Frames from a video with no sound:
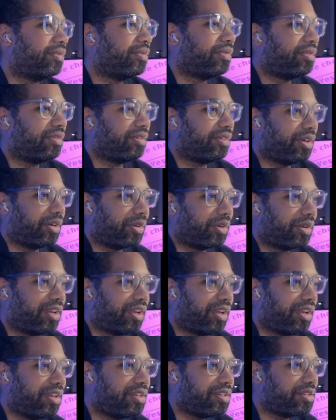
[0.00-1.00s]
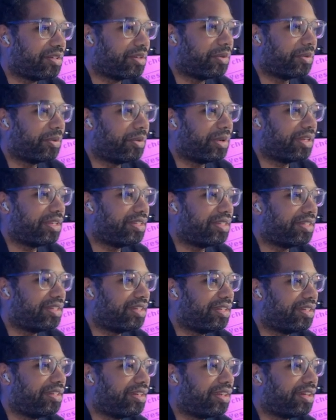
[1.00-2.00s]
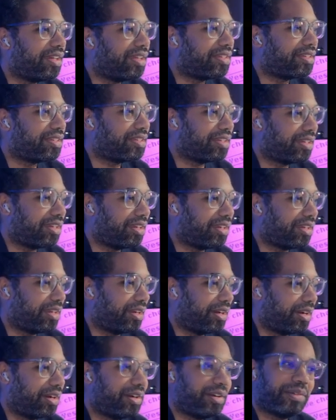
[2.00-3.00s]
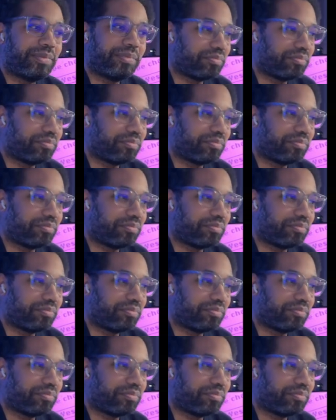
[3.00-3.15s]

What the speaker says: okay, so we did not see it here.